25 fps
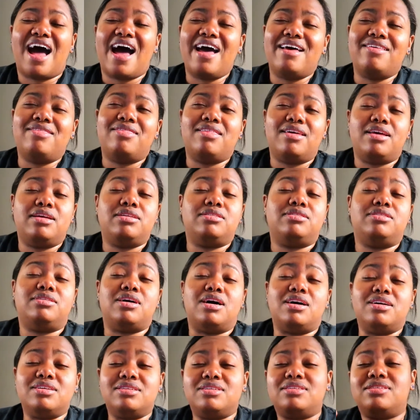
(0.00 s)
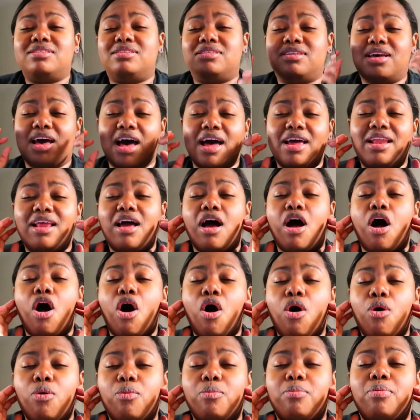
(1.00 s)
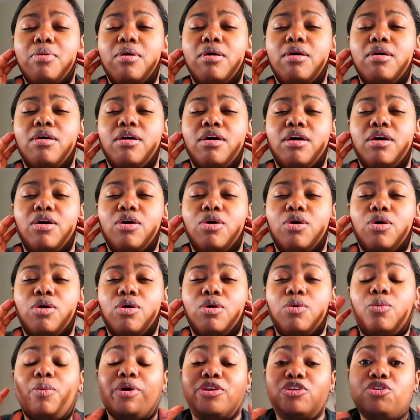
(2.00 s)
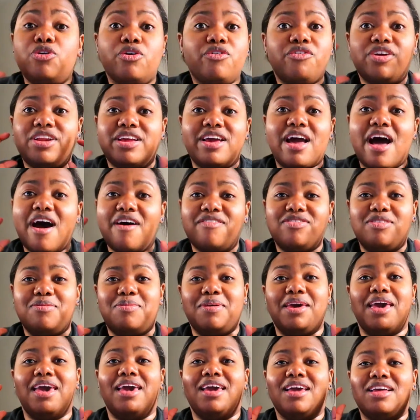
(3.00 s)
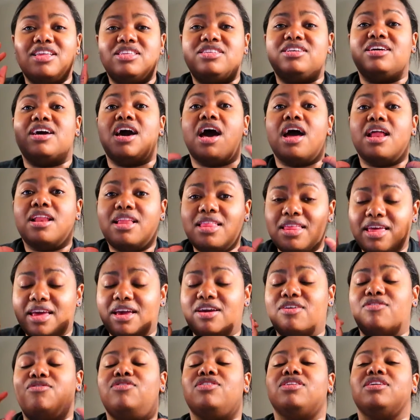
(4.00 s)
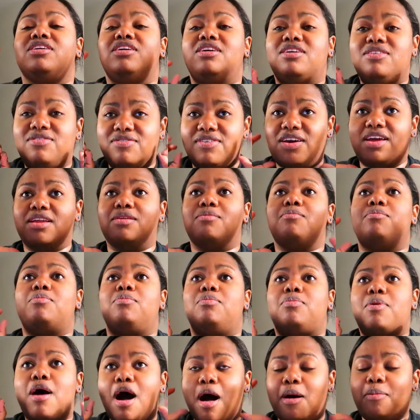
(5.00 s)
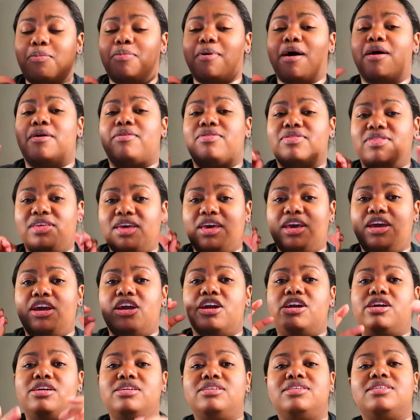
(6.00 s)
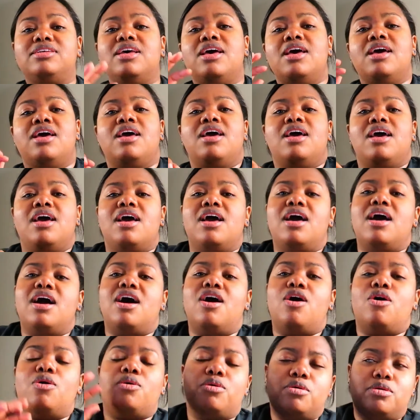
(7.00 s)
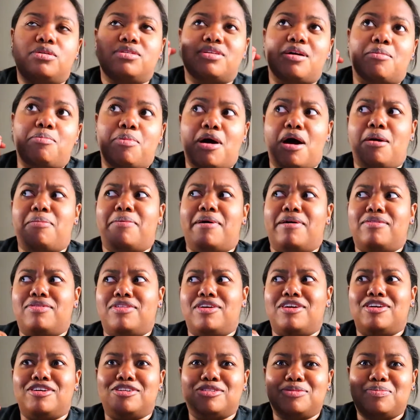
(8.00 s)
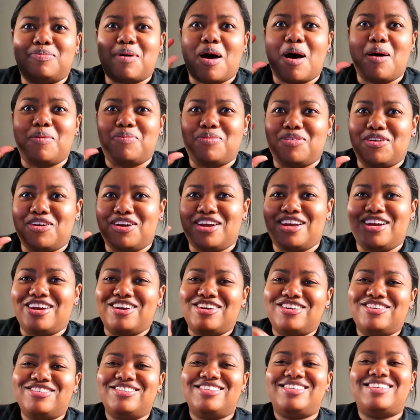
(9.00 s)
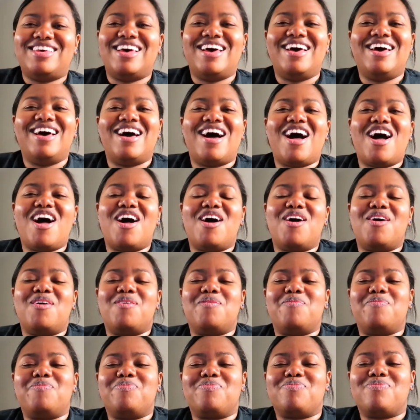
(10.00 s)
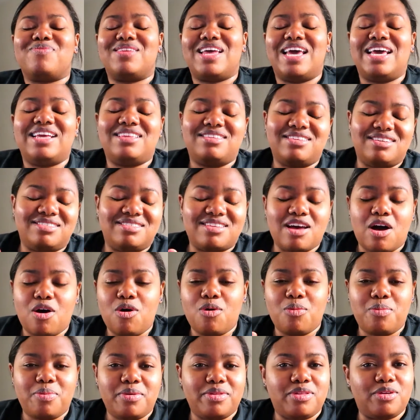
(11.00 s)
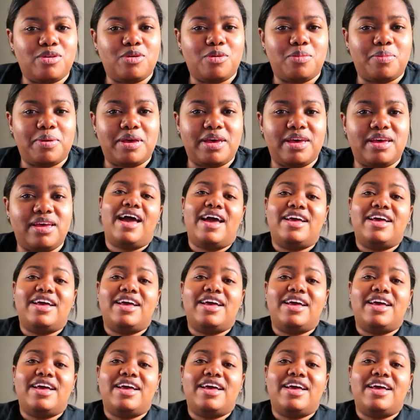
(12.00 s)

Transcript: I think, does kind of help when you already have the pain to kind of like relieve and pop out the ears, or not pop out the ears, pop your ears um, it does help a little bit.